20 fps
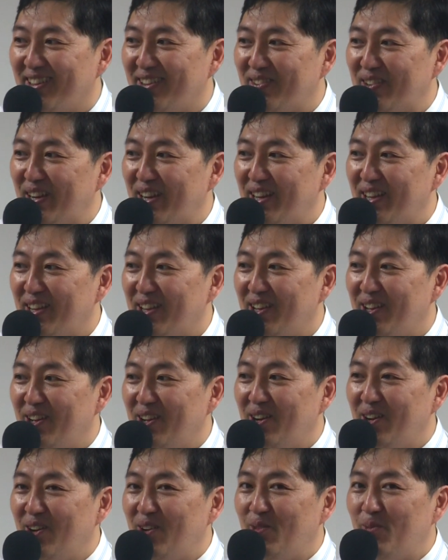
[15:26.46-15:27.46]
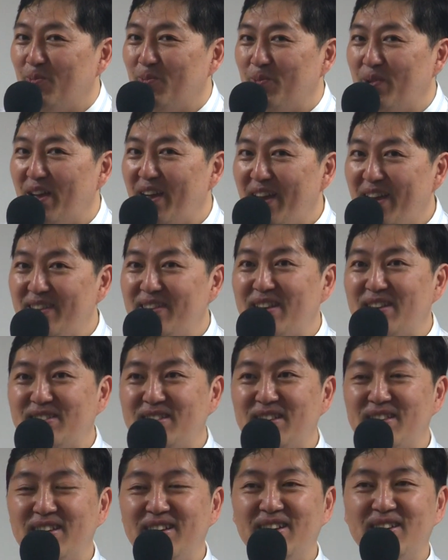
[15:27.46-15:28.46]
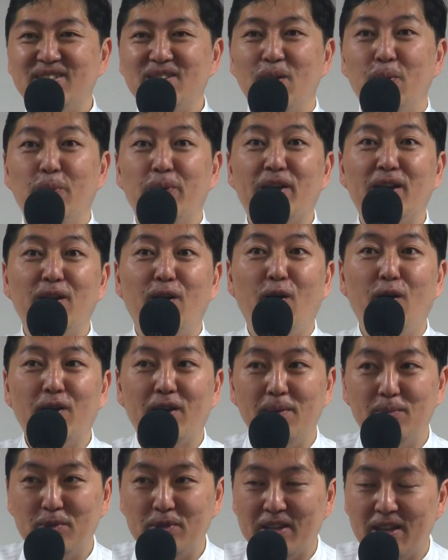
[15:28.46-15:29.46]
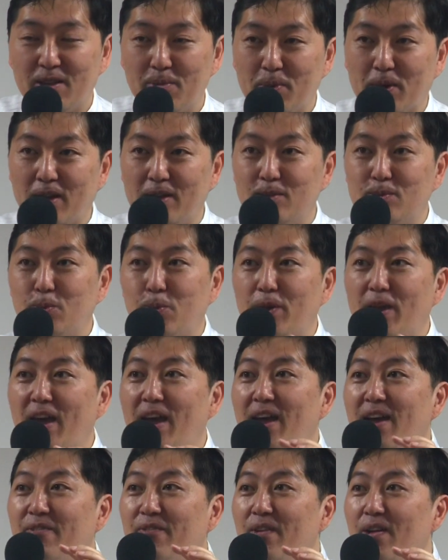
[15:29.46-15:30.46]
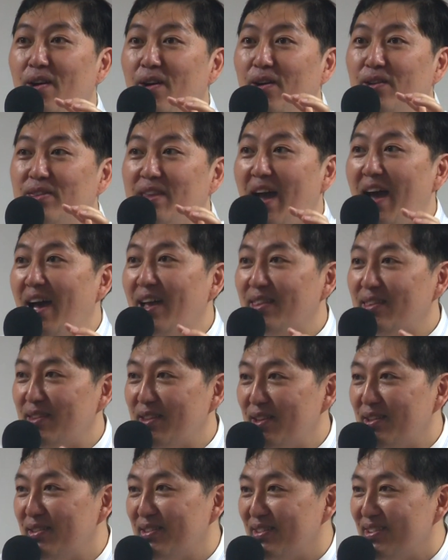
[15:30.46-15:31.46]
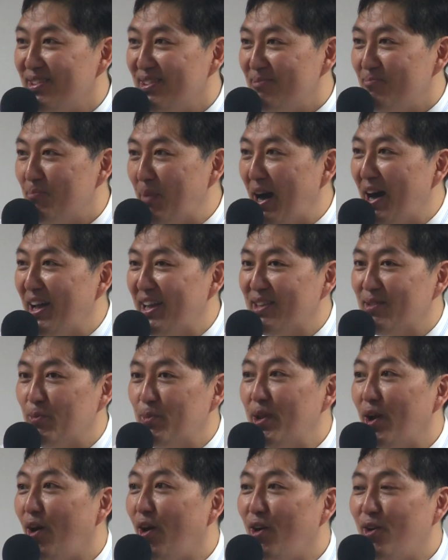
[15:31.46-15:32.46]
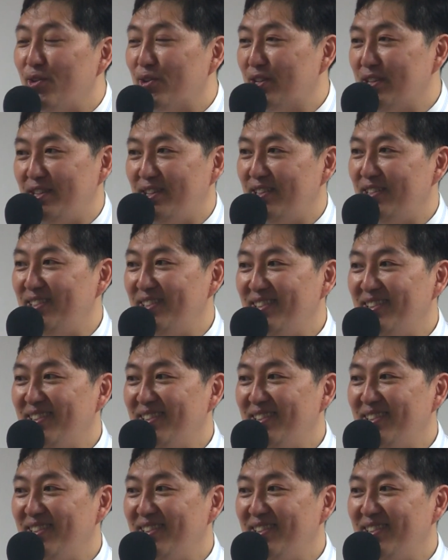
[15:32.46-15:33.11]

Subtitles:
Right? And they say this. We can all come together because we have that in mind. We're all good.